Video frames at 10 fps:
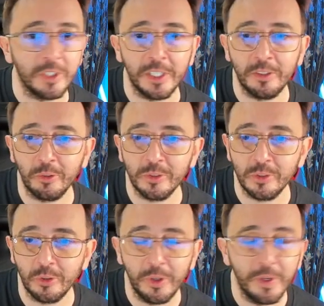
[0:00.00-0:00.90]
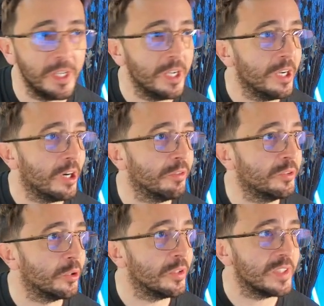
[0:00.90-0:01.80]
and also of
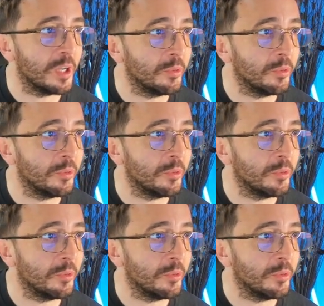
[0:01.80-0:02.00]
course i'm